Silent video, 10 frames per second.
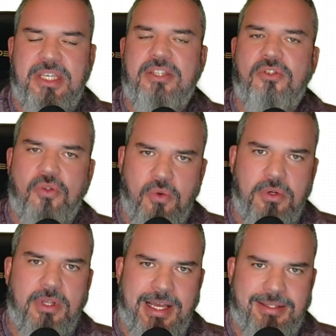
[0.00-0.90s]
in soil
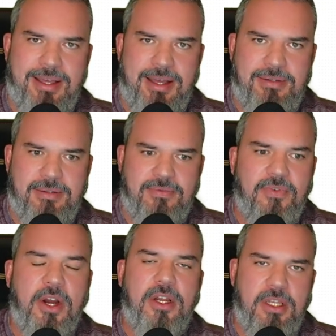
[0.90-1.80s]
like that.
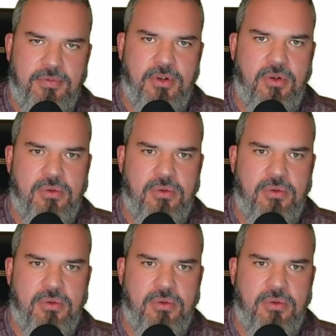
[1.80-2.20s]
Very difficult.